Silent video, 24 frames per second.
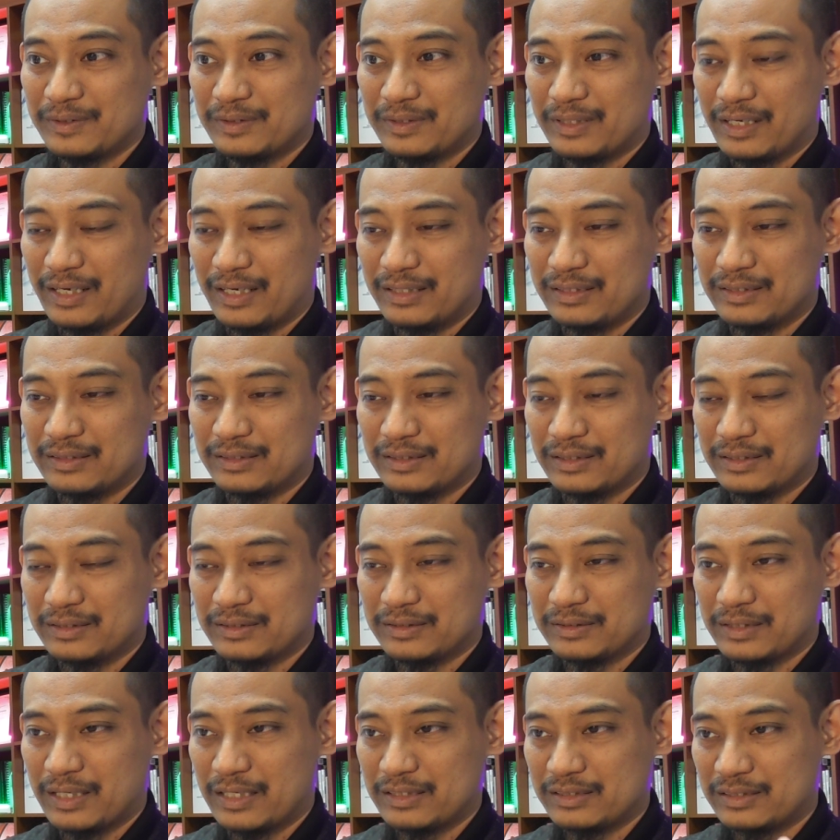
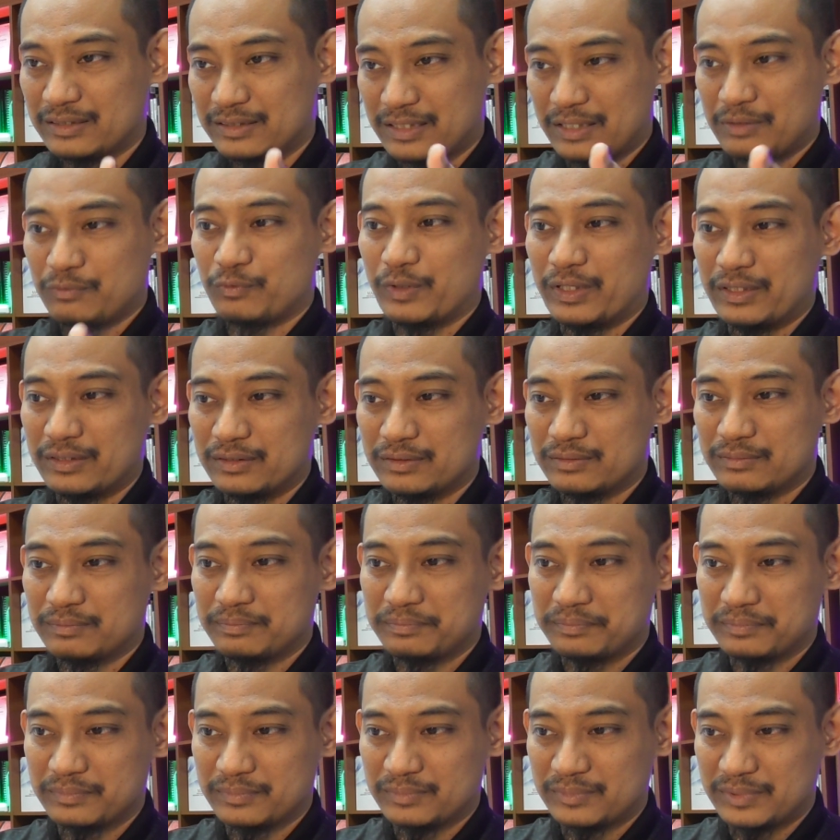other than when
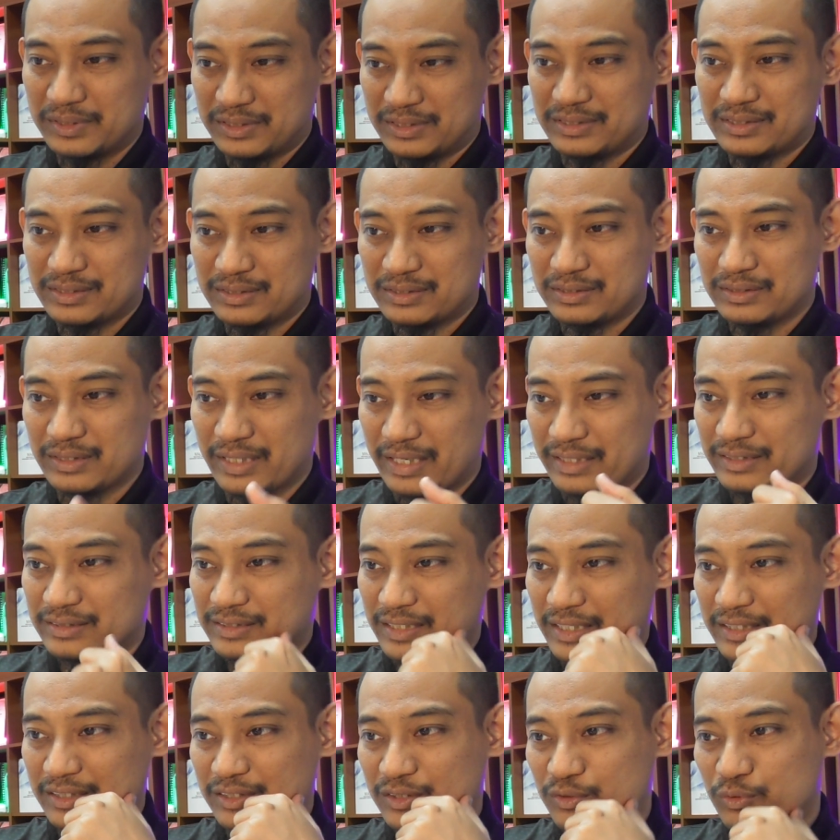this
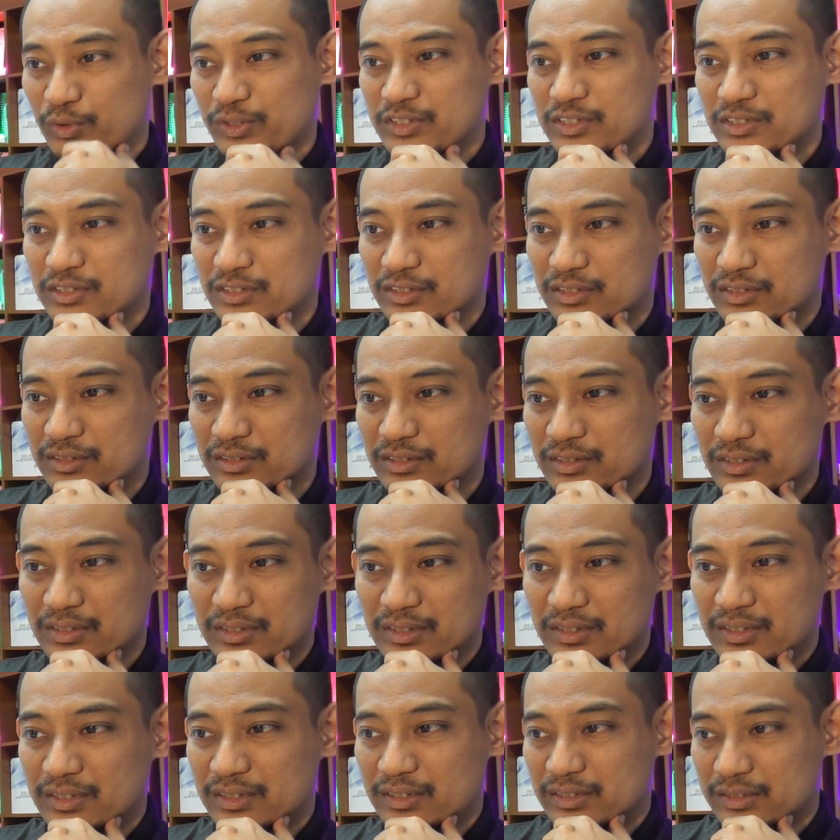exact question
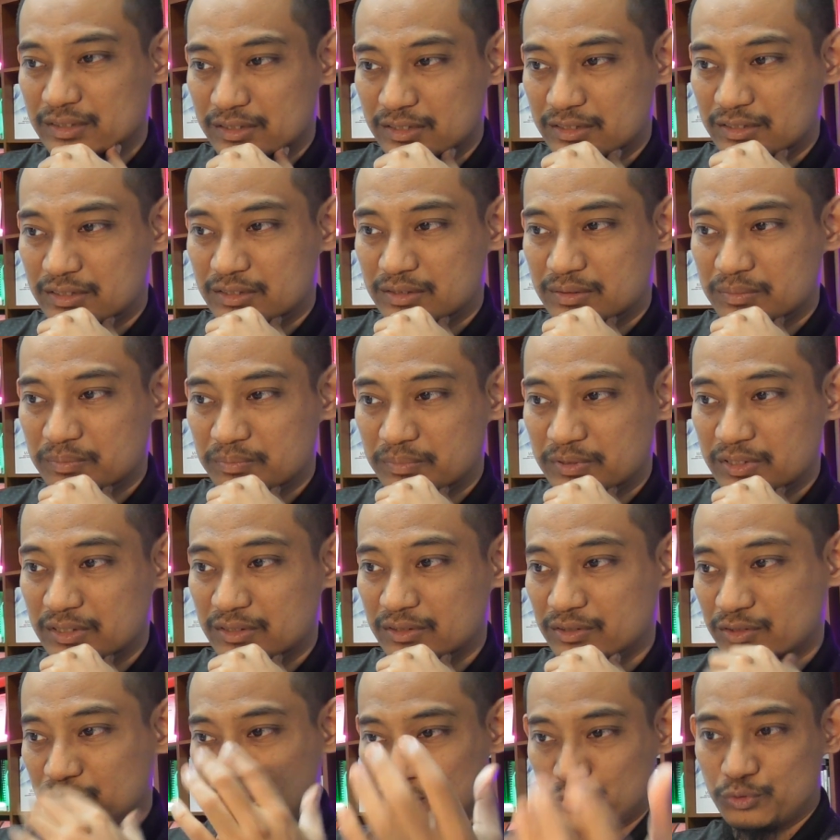is
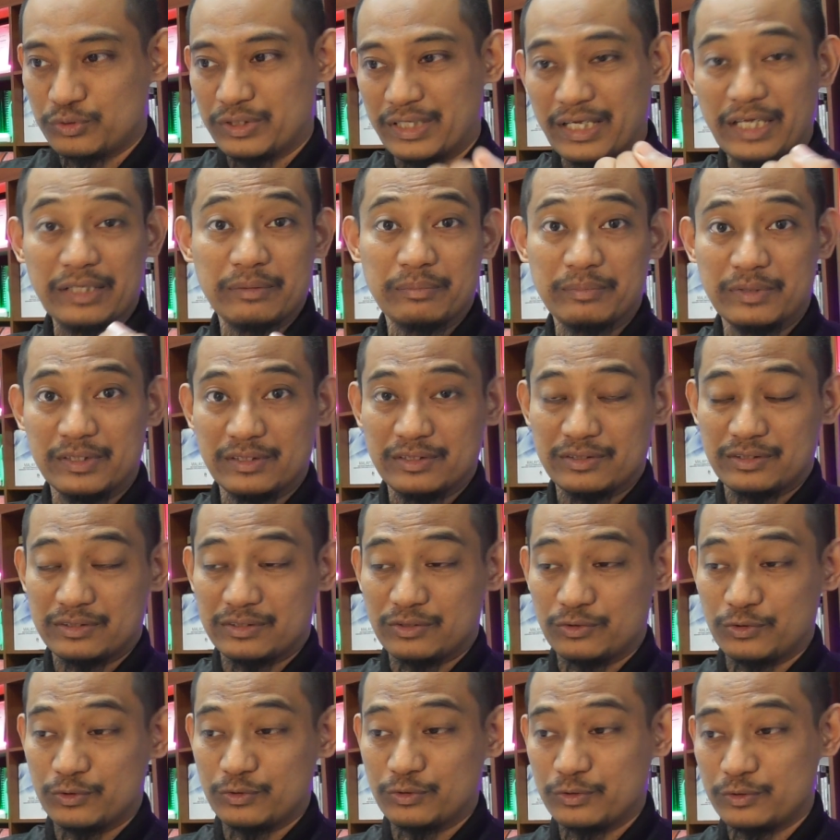being thrown at me.
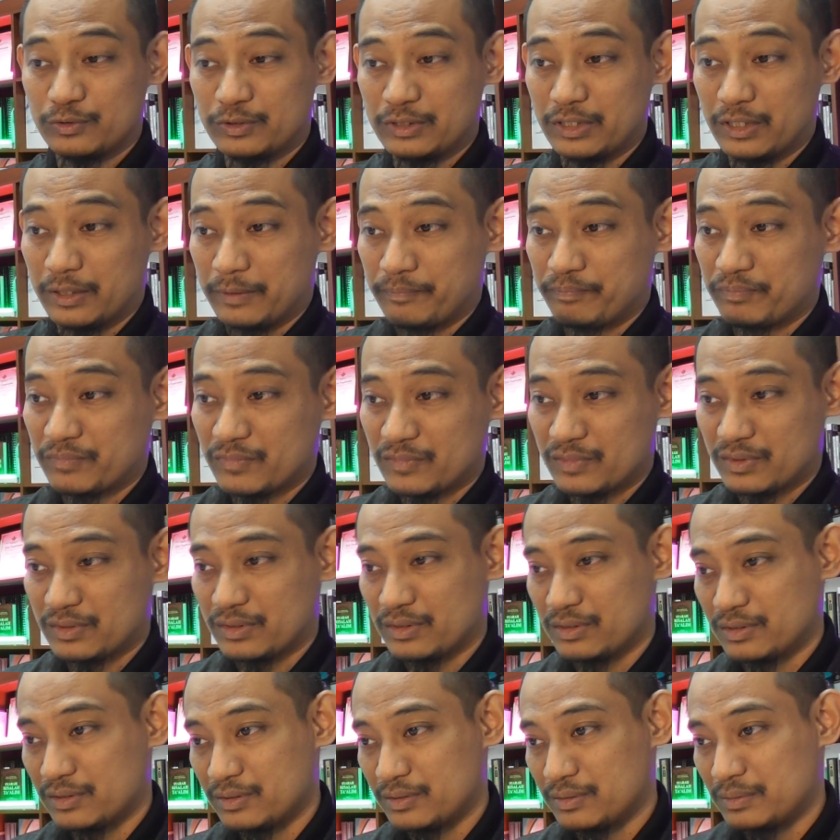So yeah,
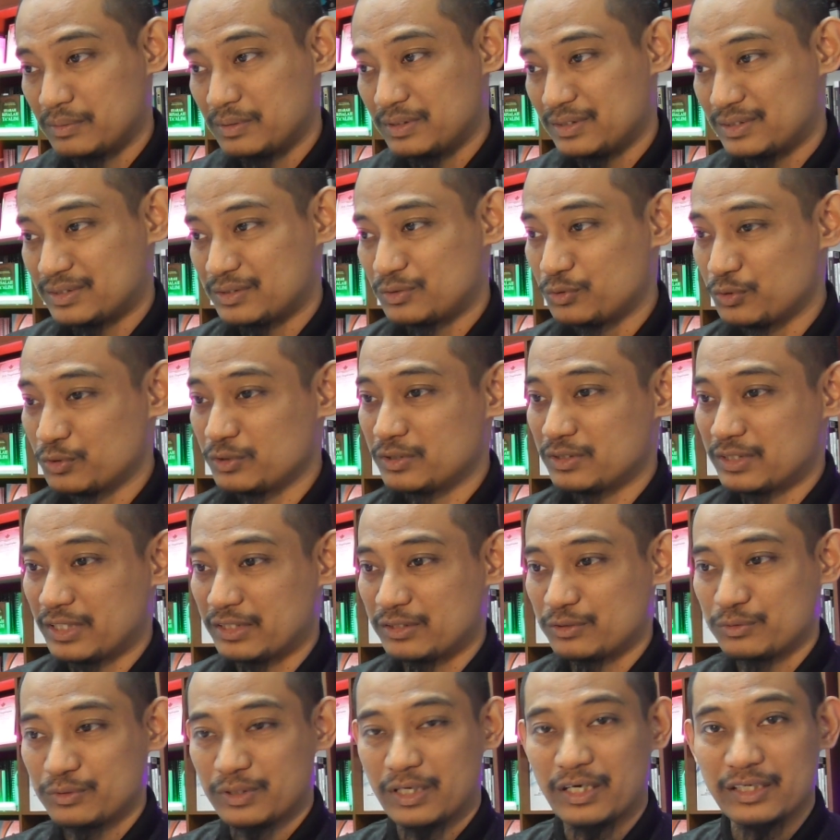it's good
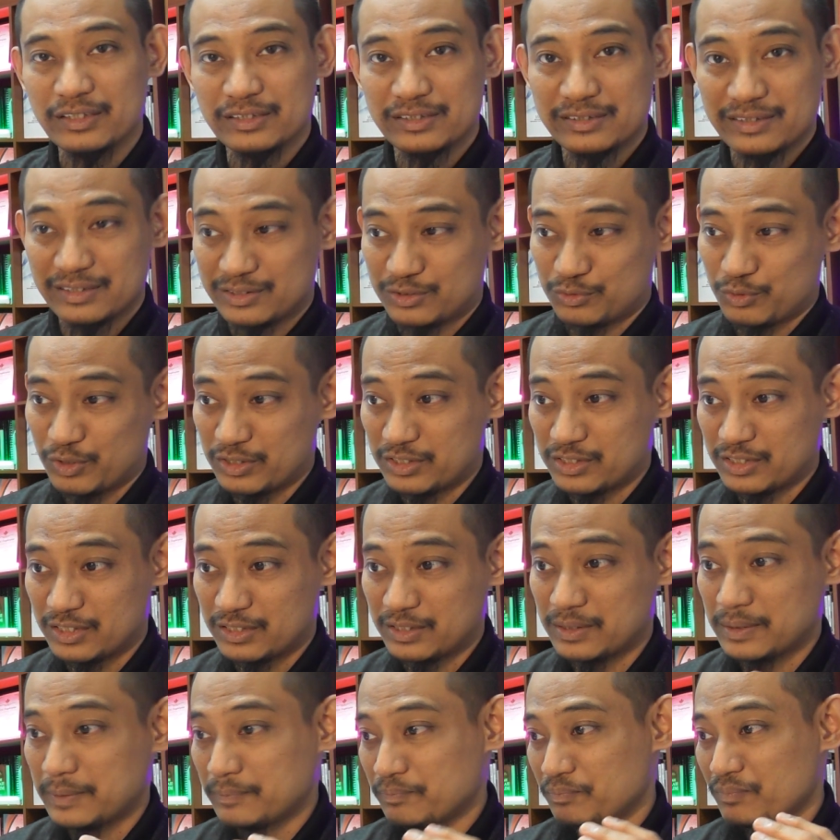that you asked this
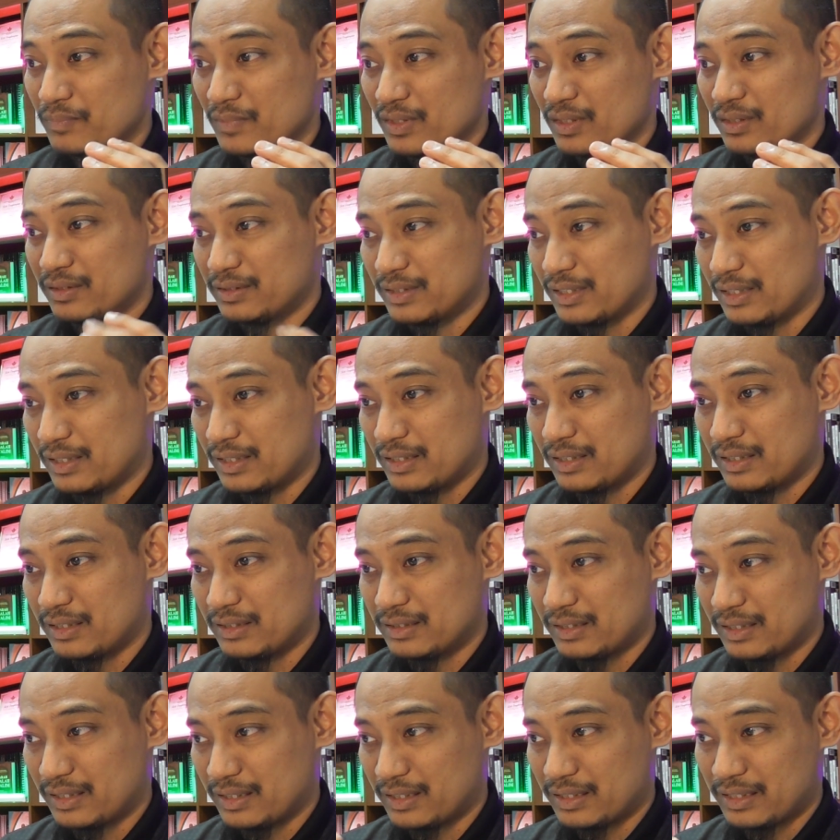question,
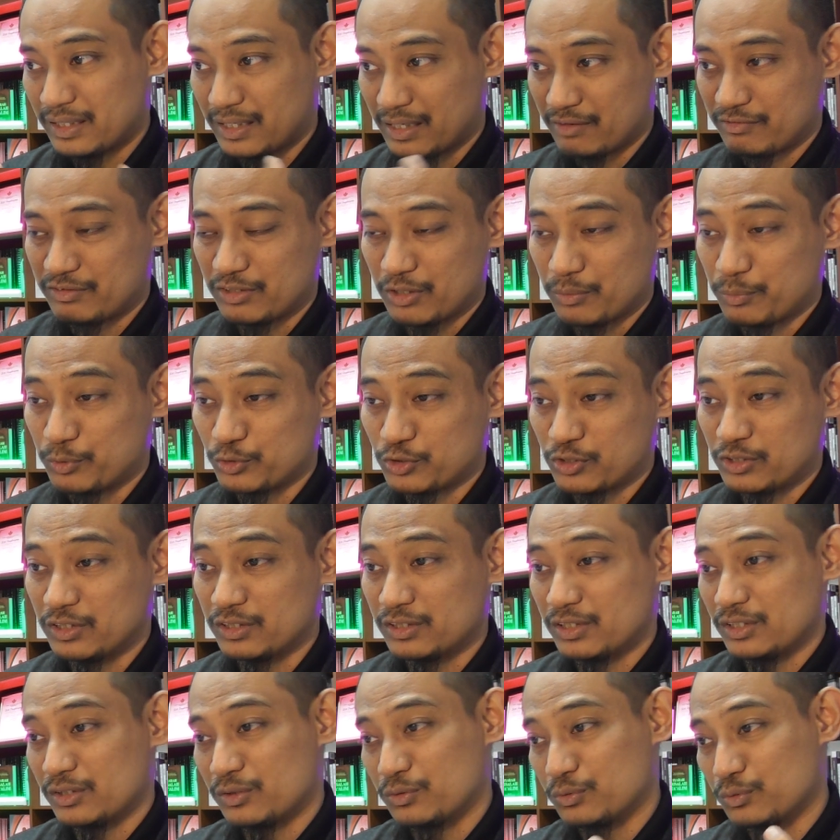that I have the
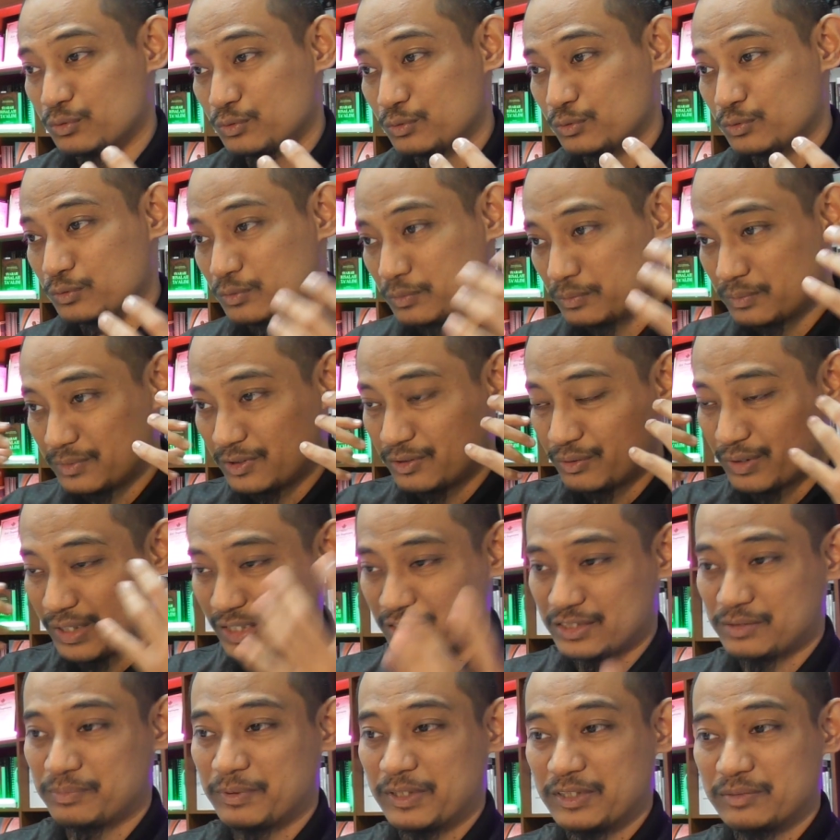opportunity to, you know,
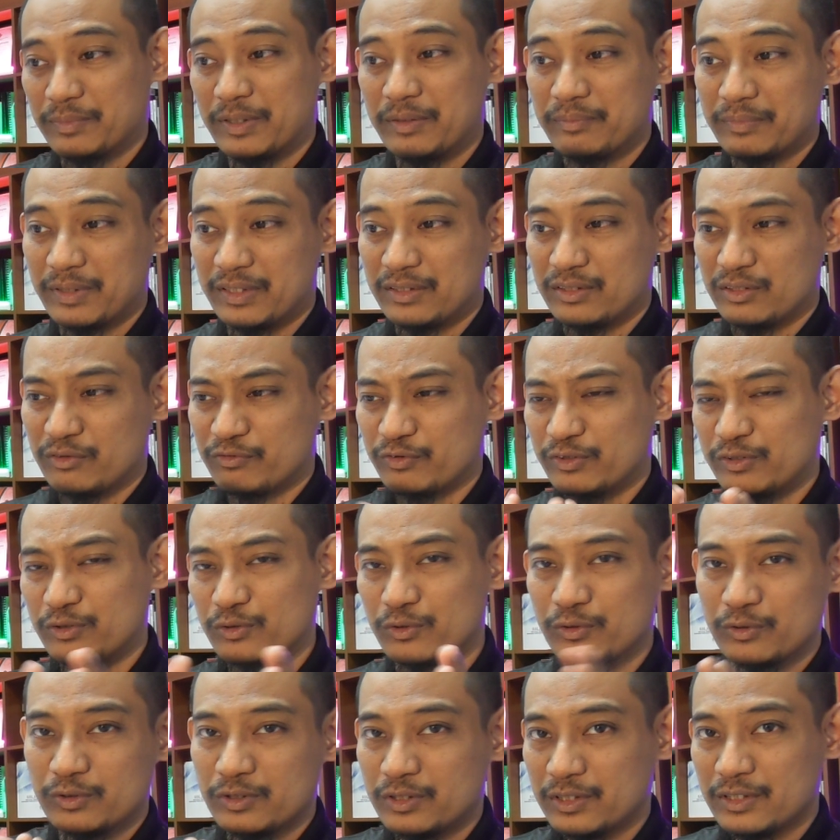express my mind, even
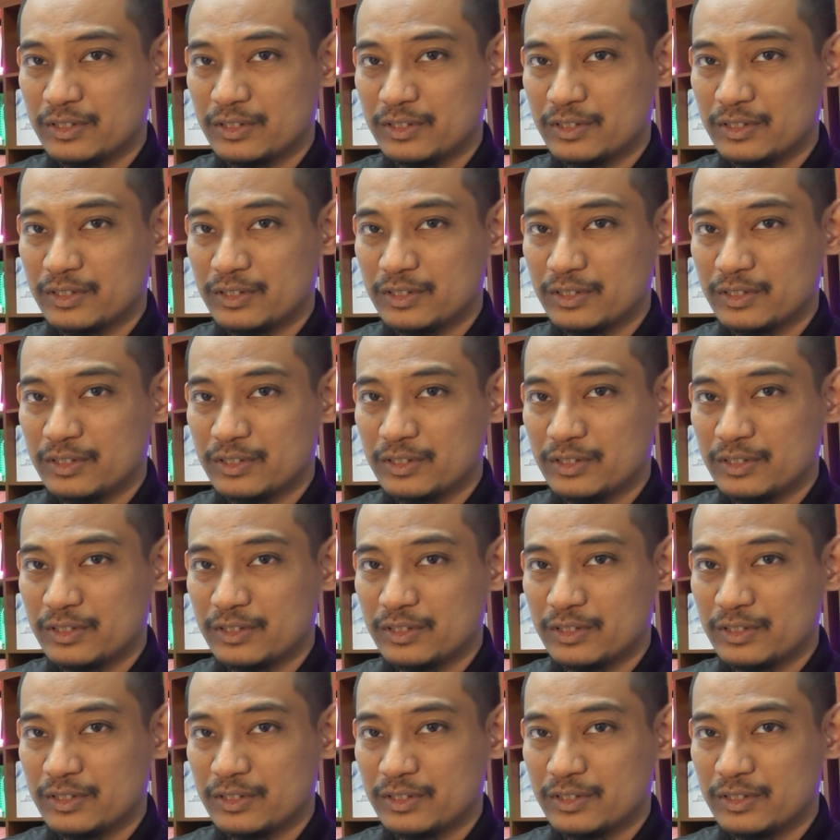though